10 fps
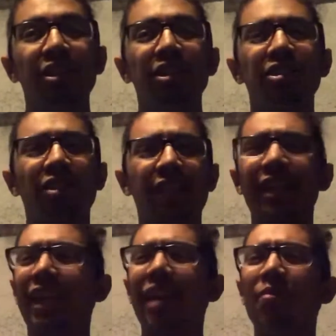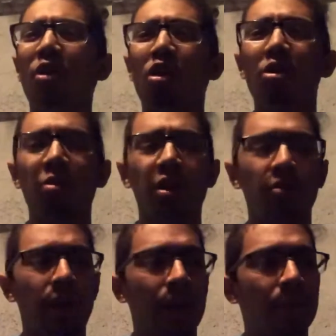So he came over,
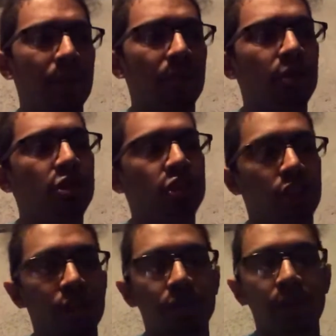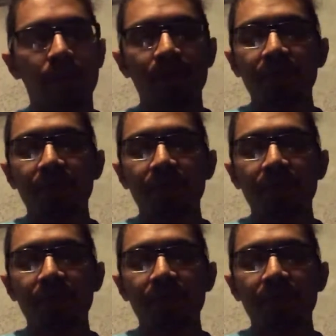right, and we're chilling.